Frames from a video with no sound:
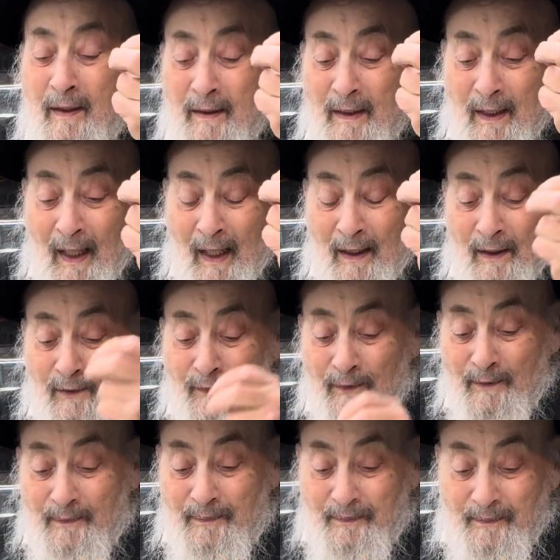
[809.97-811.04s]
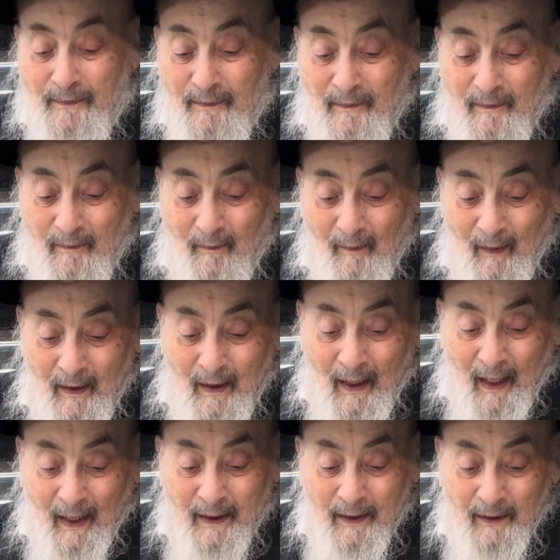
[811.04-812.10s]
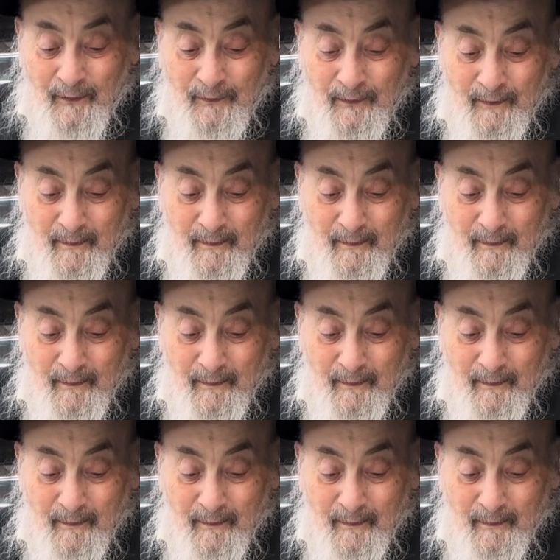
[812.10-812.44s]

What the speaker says: the aleph, the hainev.